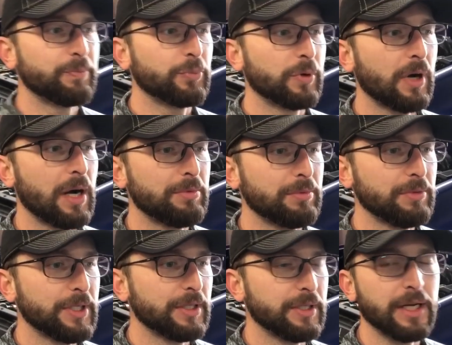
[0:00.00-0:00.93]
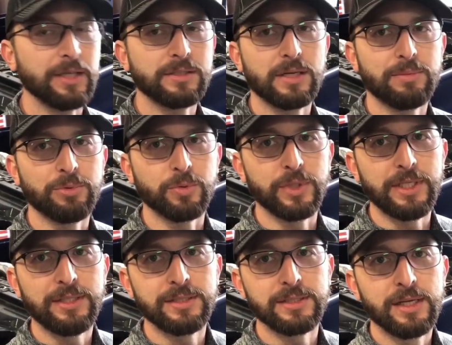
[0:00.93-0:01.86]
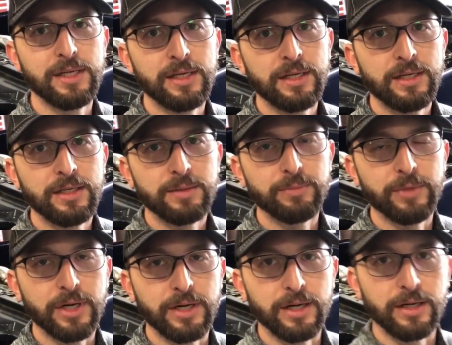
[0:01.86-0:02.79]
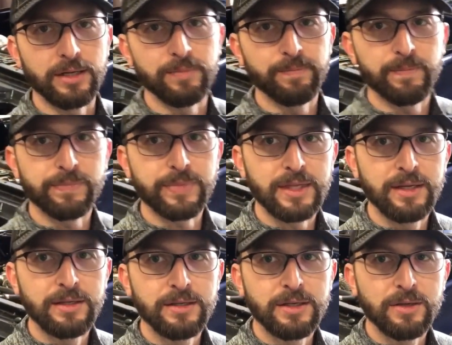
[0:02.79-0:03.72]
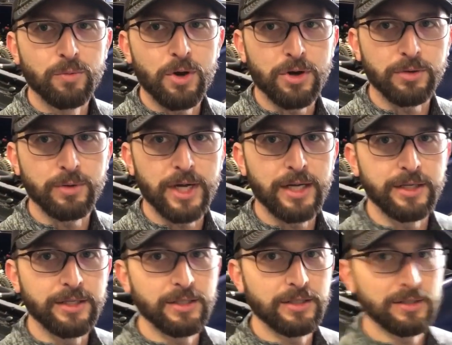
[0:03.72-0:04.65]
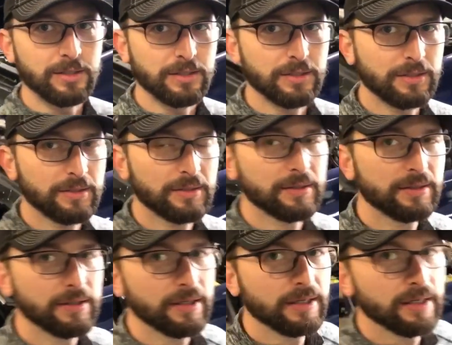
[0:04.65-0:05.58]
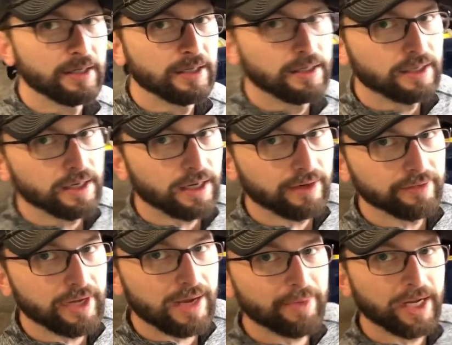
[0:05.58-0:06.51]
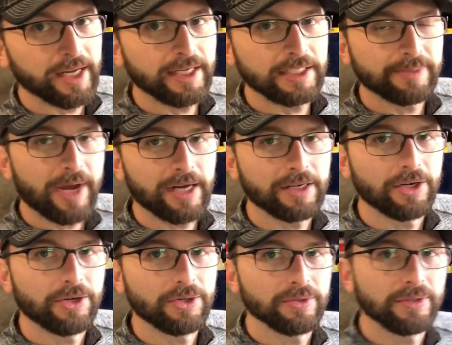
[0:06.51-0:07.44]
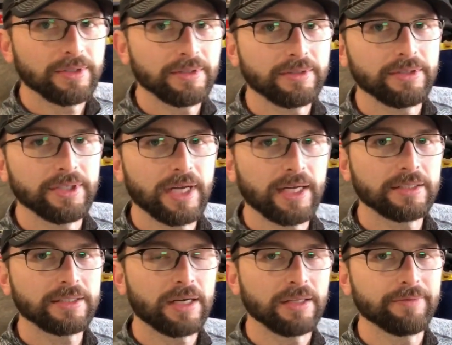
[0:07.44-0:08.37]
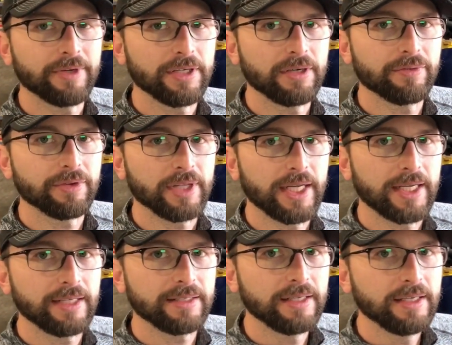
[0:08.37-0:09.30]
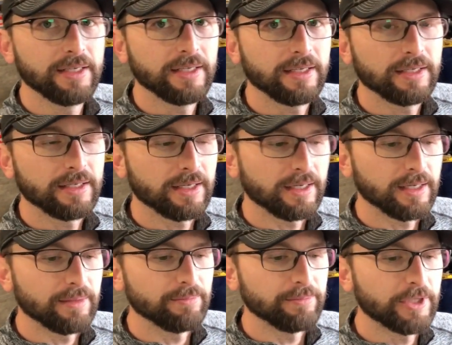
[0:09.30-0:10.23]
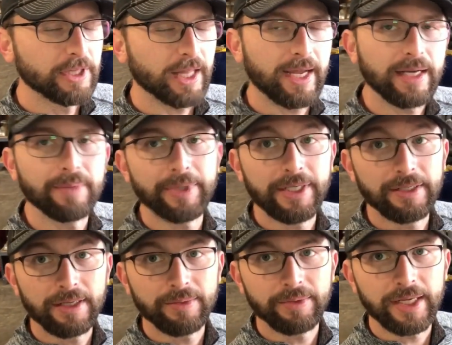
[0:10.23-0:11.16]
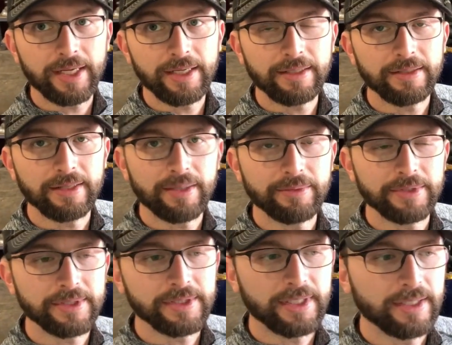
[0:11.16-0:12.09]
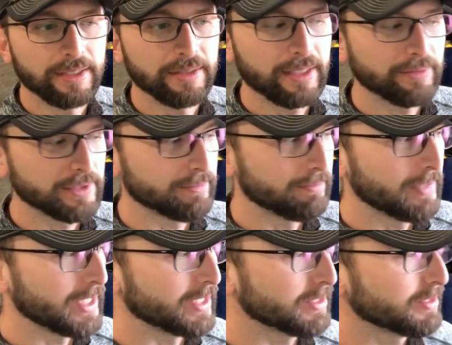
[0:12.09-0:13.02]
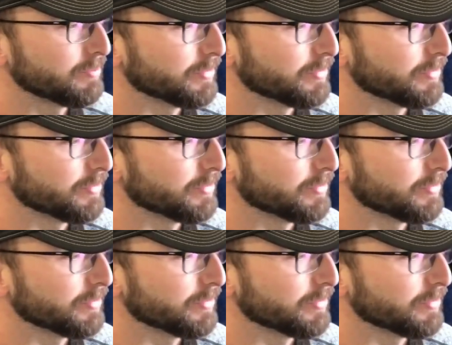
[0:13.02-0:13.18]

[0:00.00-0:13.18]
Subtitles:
probably in the next couple weeks. But walking around here, I've got my heads back on. You guys saw the video for that. Glad to be done with that. That was a mess,